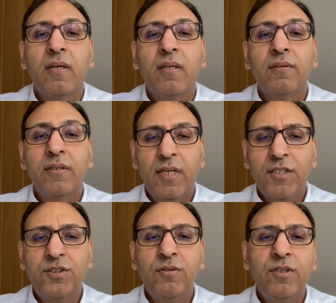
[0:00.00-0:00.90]
The
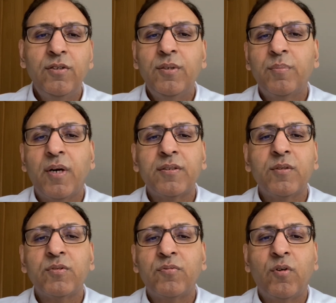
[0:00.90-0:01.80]
National Union Party
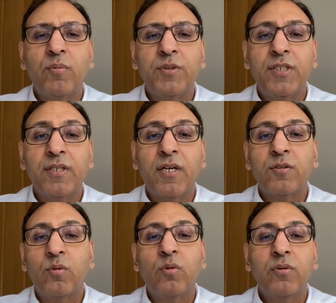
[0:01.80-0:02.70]
was formed to
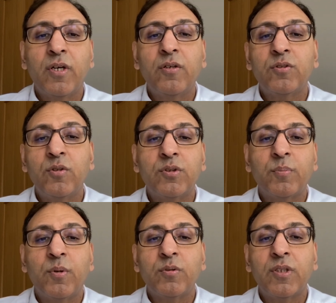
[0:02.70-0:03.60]
unite all those who
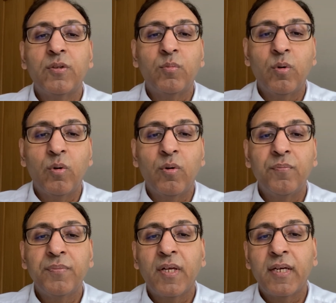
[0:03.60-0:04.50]
supported the war
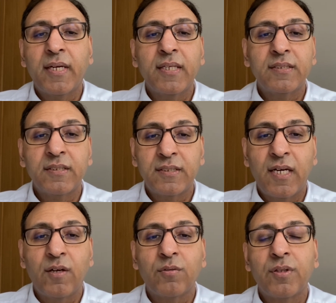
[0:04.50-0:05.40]
against the
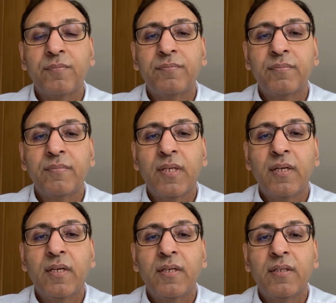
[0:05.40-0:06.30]
South.
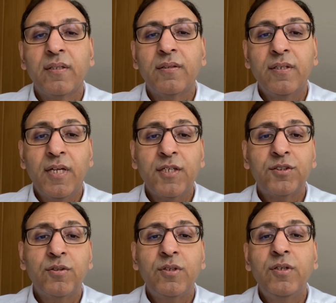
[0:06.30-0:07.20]
The
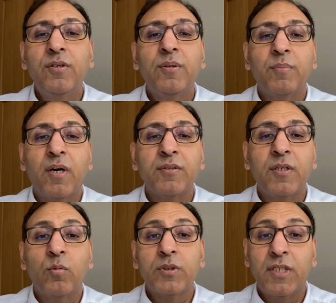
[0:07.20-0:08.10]
National Union
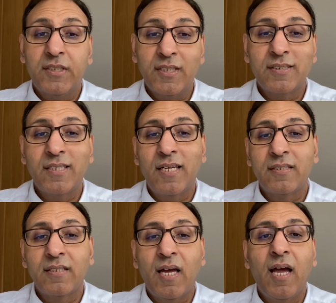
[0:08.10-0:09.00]
Party was a
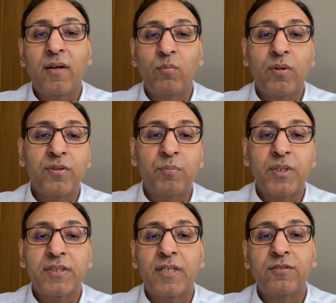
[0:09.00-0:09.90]
success and won the
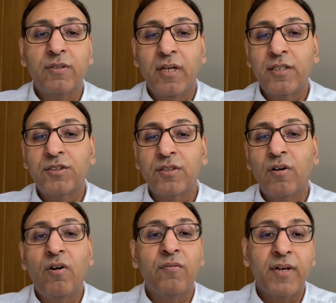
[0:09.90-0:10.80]
presidential election
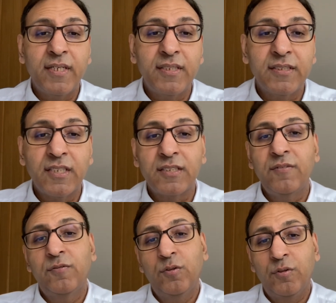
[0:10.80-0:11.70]
of
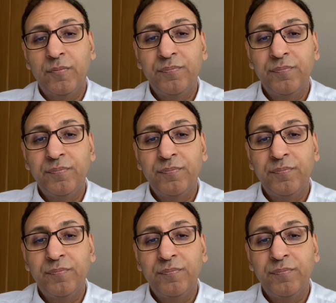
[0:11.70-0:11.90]
1864.